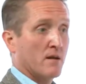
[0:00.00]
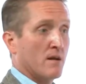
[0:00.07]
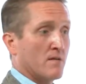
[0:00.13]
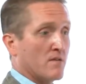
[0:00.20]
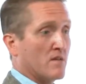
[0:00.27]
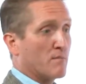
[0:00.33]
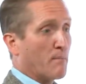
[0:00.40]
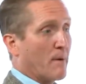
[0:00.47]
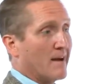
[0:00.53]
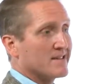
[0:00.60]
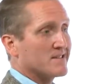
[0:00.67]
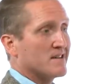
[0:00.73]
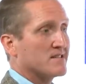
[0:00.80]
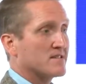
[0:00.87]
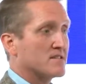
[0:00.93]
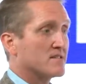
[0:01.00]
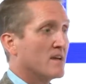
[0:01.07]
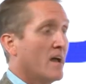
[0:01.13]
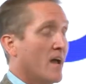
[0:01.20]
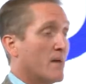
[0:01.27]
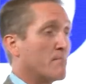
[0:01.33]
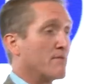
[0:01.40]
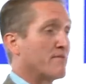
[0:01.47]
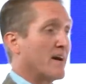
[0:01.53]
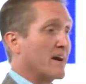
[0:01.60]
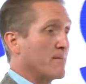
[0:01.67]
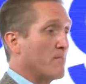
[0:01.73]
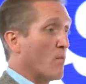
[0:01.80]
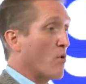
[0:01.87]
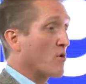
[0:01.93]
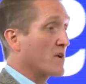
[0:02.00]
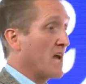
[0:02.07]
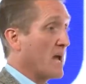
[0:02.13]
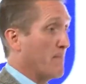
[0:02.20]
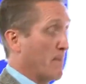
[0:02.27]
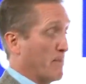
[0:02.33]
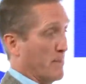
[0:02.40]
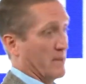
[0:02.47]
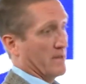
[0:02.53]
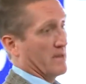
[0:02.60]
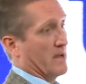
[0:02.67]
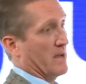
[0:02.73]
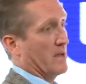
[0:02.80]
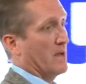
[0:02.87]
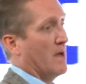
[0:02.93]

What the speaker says: these processes and providing more capability.